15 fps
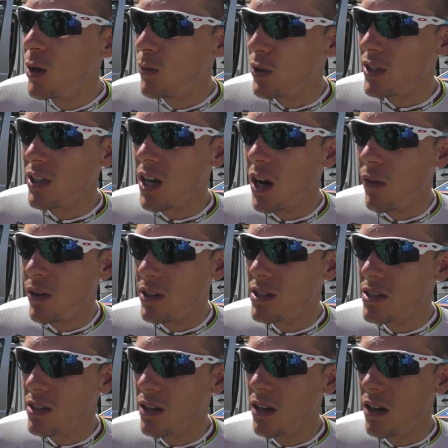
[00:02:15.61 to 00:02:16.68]
But now
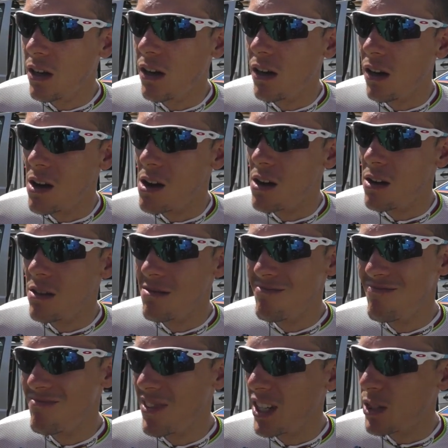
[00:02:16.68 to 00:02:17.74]
it's uh,
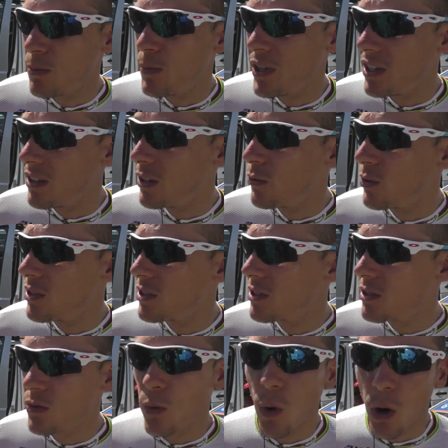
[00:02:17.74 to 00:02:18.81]
big difference.
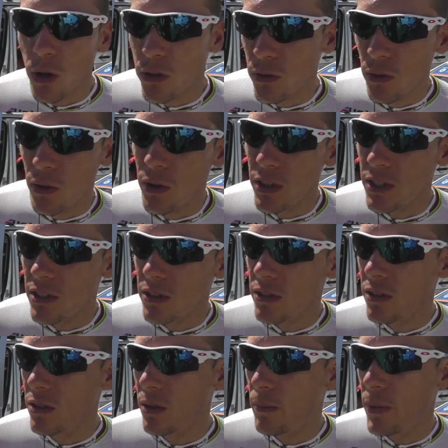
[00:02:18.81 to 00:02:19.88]
It's World Tour. It's
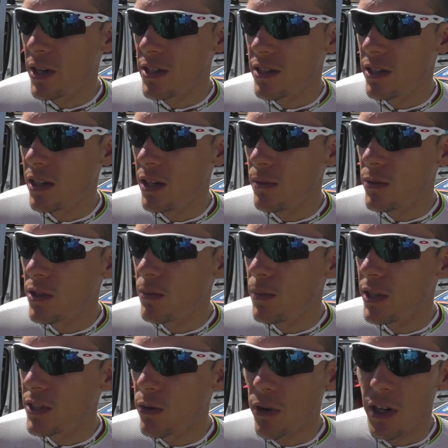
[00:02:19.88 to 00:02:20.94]
the best teams, the
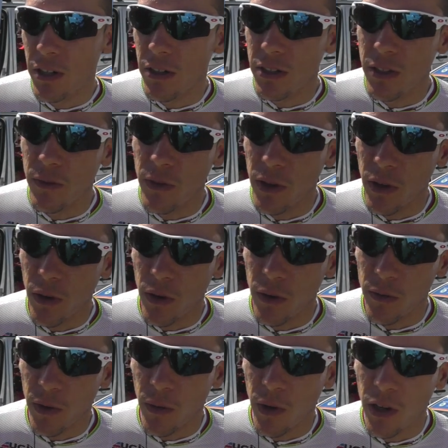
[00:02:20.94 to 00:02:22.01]
best riders of the
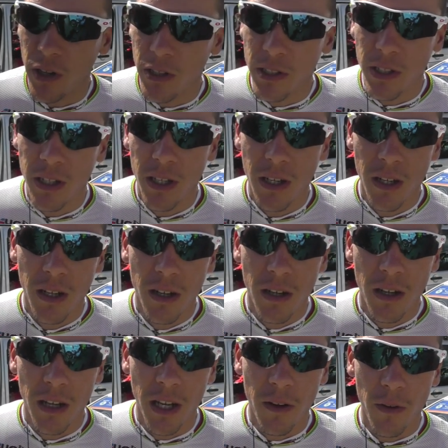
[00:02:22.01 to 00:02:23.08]
of the world.
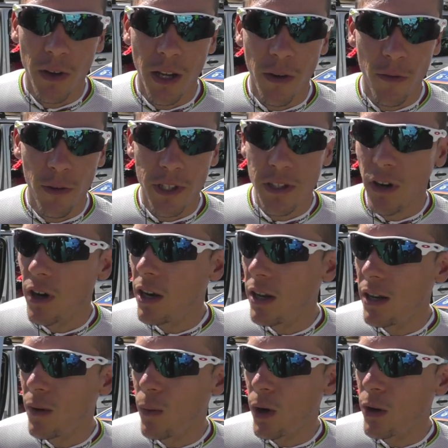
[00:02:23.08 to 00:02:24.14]
Even if it's
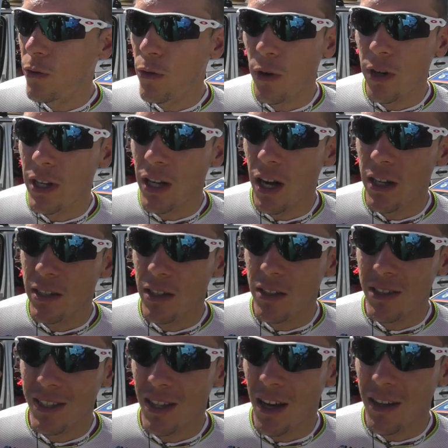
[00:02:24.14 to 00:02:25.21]
only 140 guys at
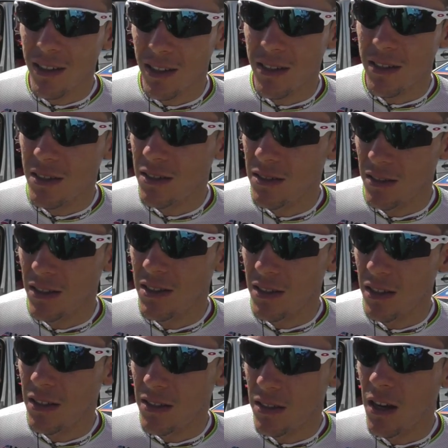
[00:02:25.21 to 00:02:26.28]
the start, it's it's,
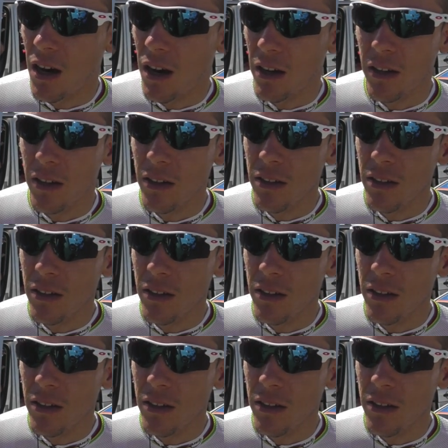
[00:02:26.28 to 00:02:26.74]
it's hard.